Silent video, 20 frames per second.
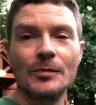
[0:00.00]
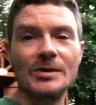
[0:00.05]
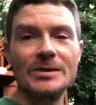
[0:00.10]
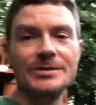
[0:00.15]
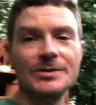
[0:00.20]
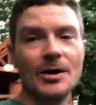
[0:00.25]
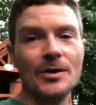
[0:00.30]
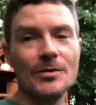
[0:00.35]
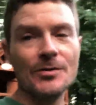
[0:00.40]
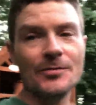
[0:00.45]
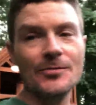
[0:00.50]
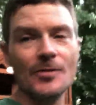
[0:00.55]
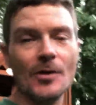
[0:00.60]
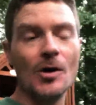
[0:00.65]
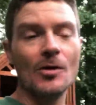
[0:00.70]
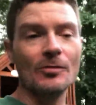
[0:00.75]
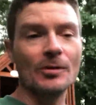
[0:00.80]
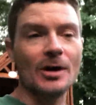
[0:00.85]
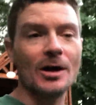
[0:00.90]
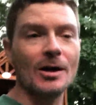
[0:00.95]
we start the
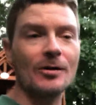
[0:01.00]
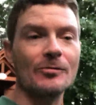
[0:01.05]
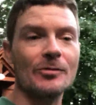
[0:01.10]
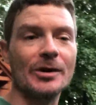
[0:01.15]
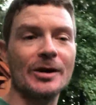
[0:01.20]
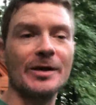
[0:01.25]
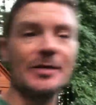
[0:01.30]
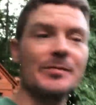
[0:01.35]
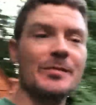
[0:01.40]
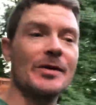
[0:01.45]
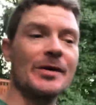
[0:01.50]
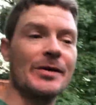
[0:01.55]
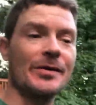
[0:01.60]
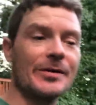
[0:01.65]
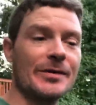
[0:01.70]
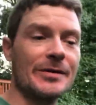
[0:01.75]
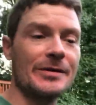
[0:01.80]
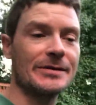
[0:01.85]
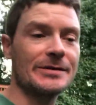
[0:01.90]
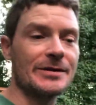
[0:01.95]
fall recovery in a month.
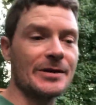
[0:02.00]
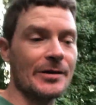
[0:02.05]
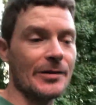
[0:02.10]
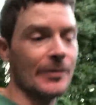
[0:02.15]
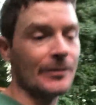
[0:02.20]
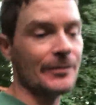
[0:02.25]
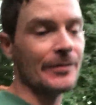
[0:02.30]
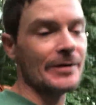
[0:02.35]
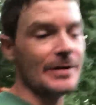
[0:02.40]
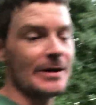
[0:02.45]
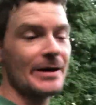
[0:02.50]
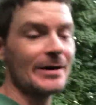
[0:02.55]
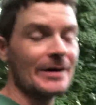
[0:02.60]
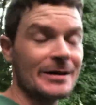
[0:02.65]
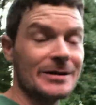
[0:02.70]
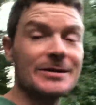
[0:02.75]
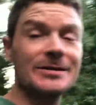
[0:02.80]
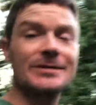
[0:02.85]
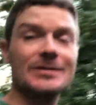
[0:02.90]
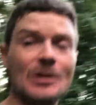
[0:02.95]
So
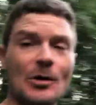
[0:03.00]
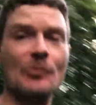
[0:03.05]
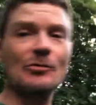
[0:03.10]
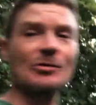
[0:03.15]
slow